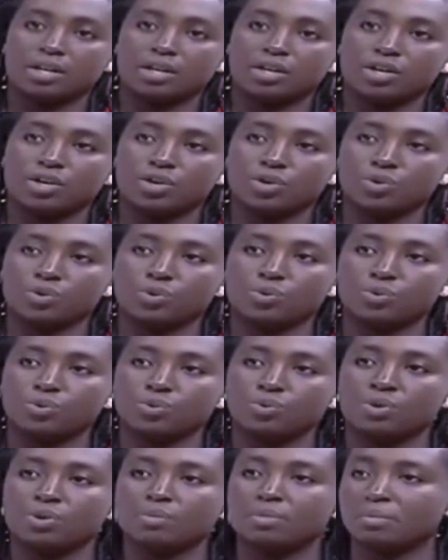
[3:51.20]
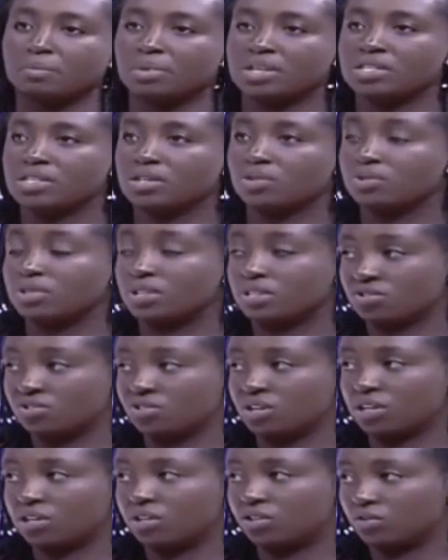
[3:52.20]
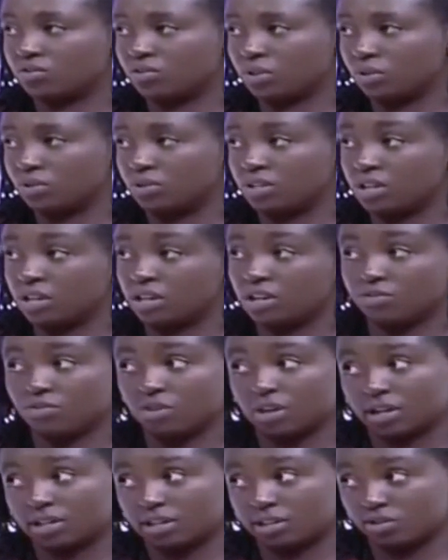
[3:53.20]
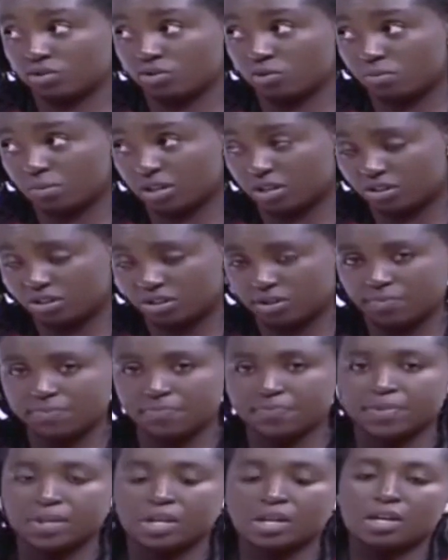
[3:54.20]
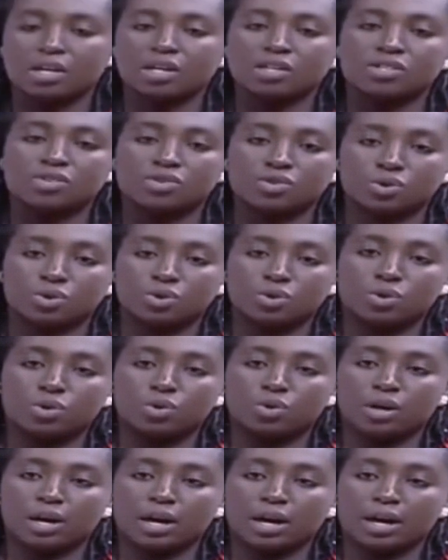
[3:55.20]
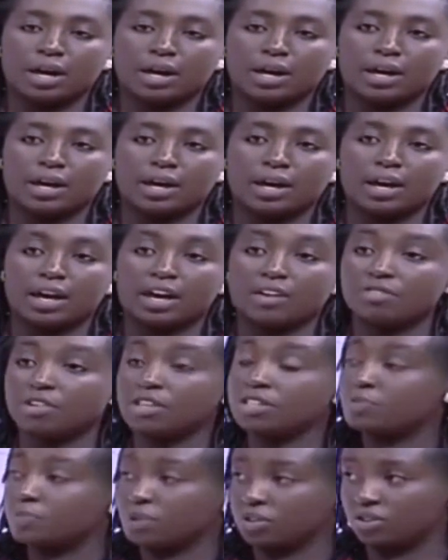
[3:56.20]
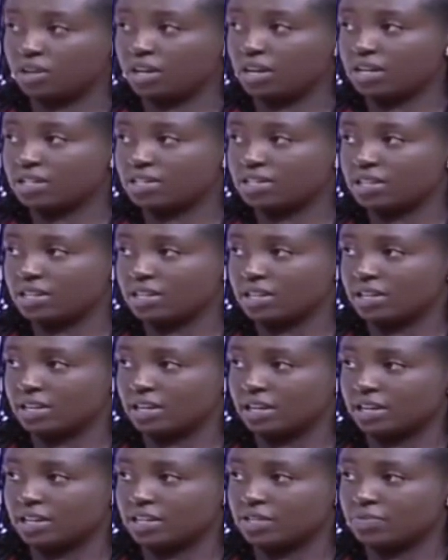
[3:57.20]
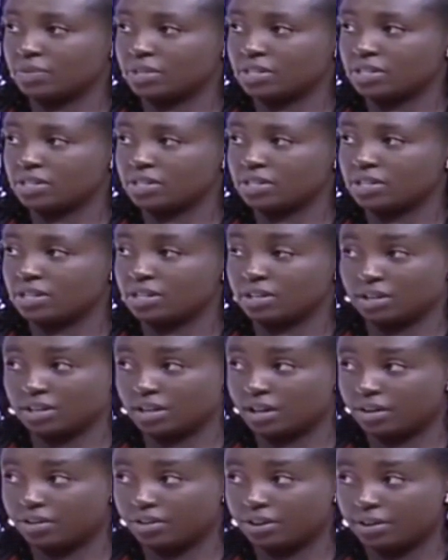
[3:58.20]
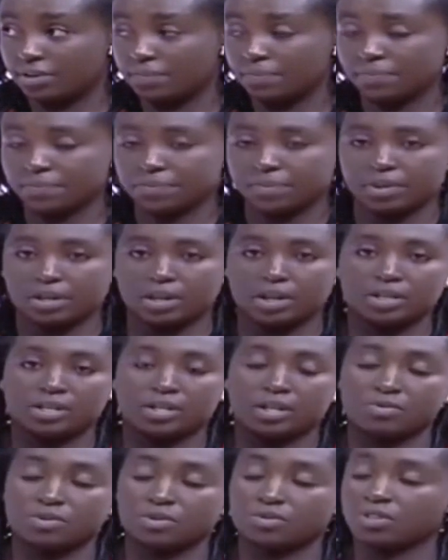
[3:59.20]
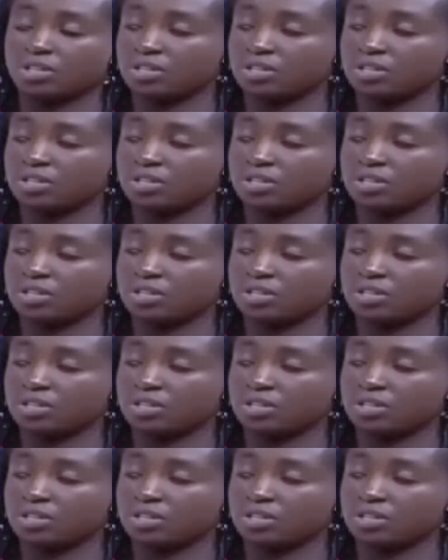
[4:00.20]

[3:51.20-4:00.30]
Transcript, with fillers: You will be messing with the structure of the container if you're cutting so much. So uh, having specialized in the tiny spaces area, in terms of